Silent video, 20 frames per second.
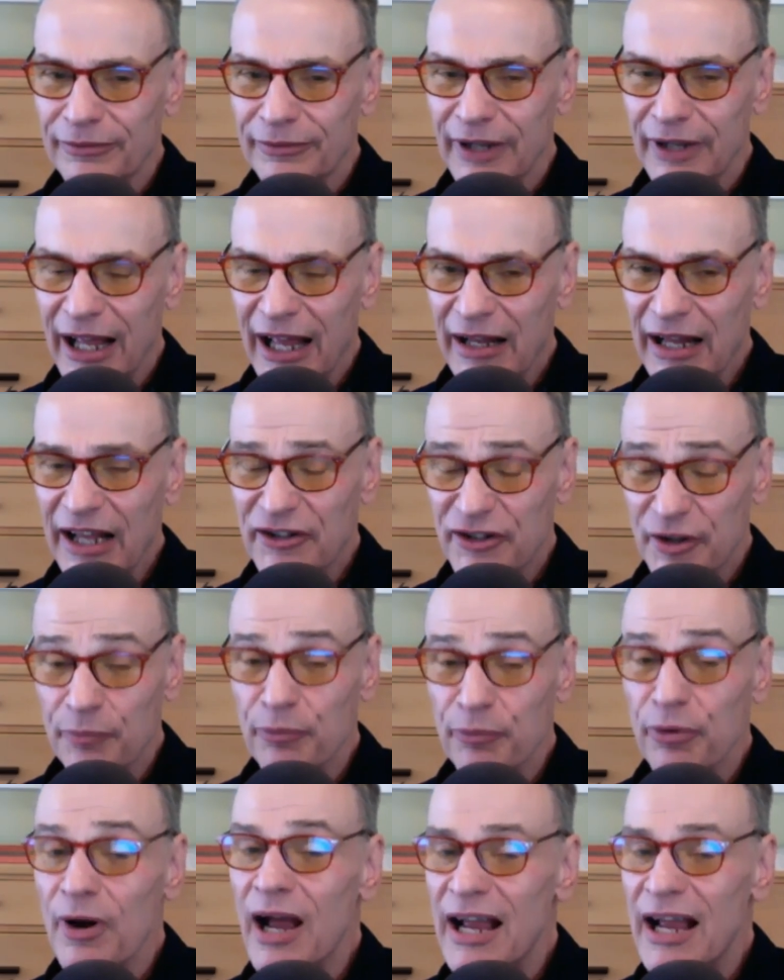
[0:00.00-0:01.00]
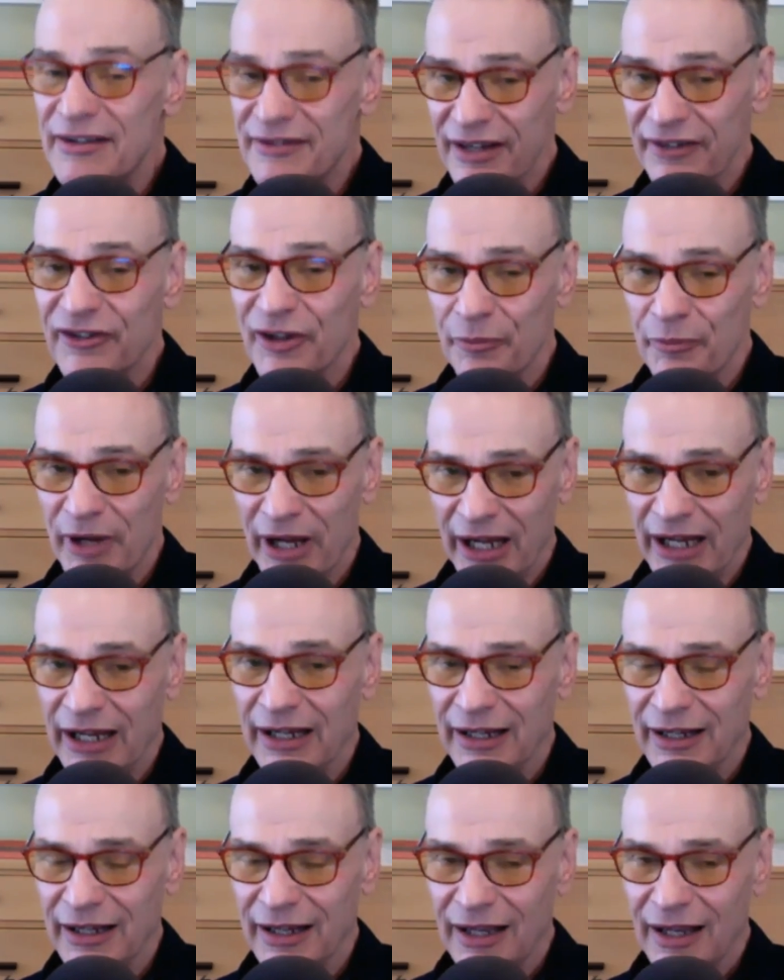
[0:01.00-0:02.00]
and surprising to me
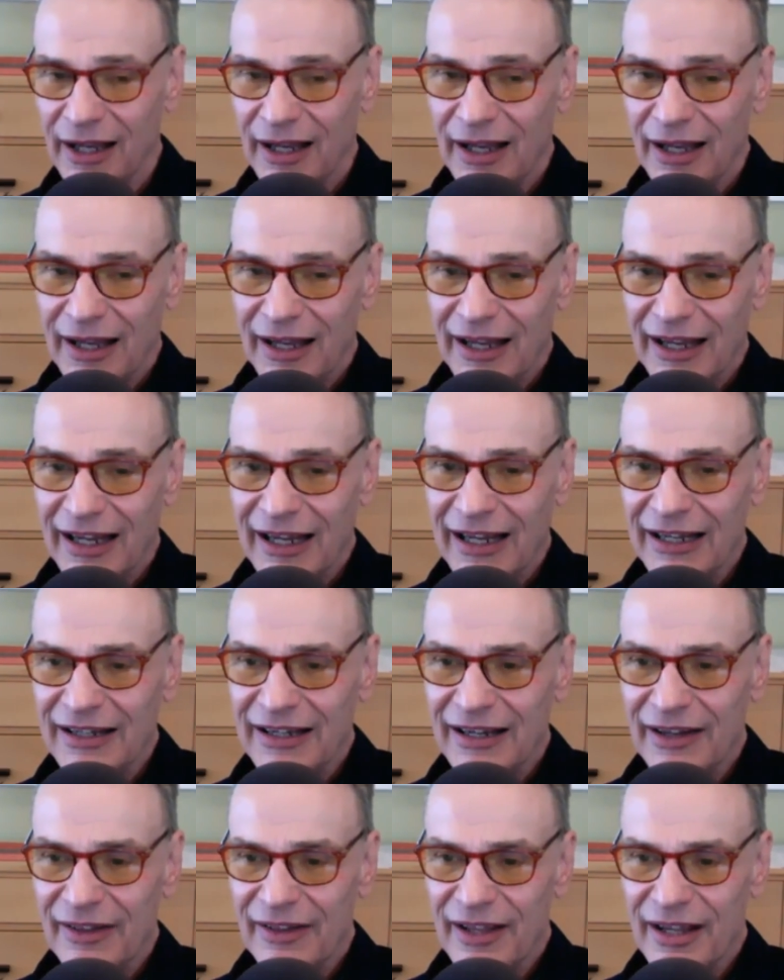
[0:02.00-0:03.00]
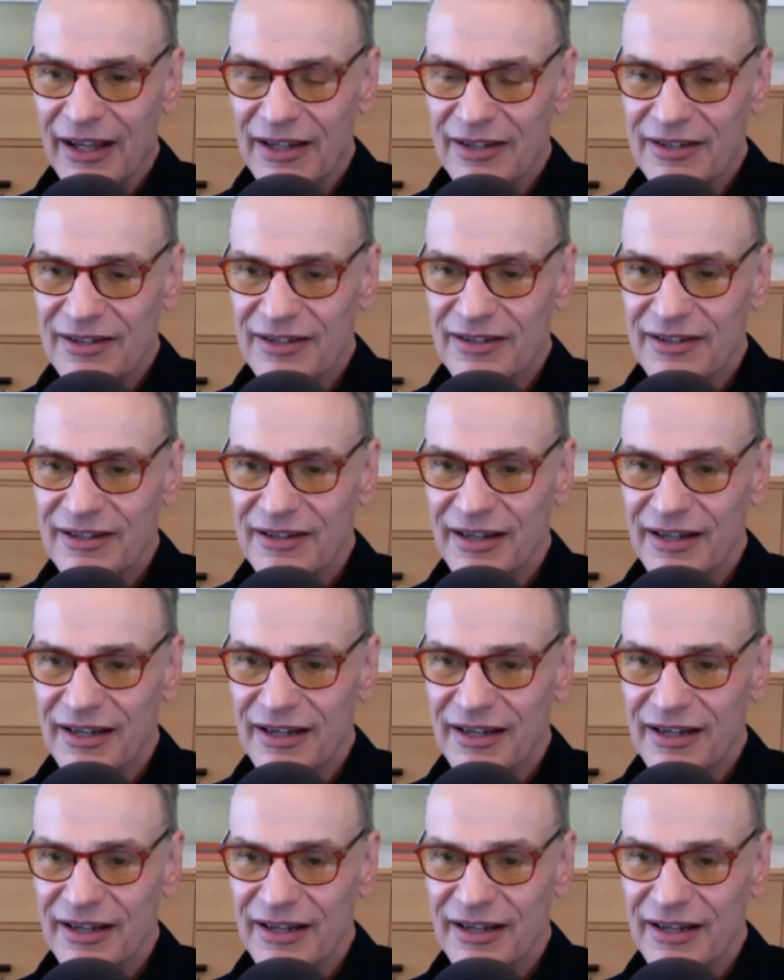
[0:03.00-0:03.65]
in this,